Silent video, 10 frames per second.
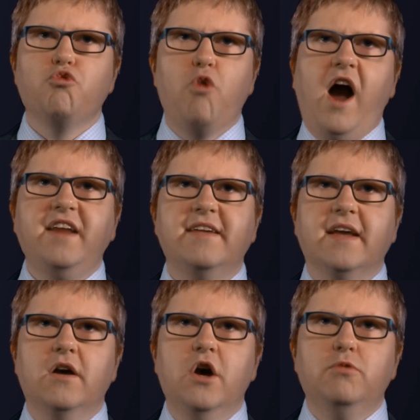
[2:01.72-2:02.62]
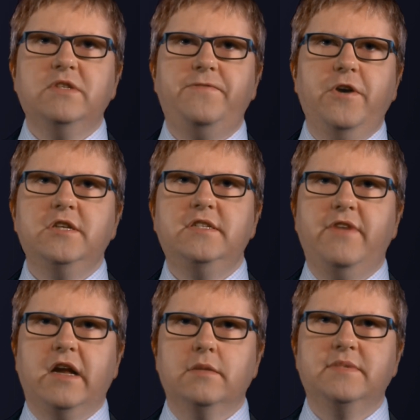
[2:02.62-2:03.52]
Writing was first
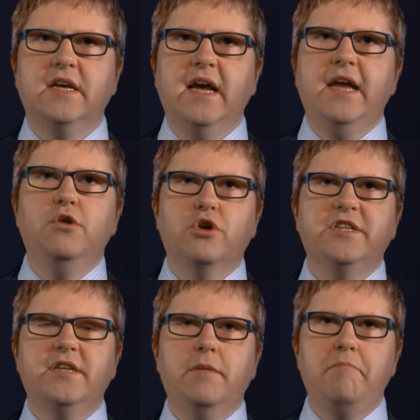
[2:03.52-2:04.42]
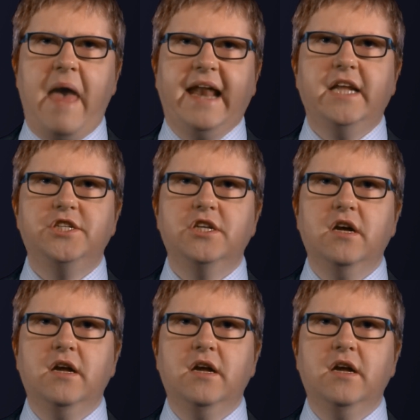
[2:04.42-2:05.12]
developed in order to manage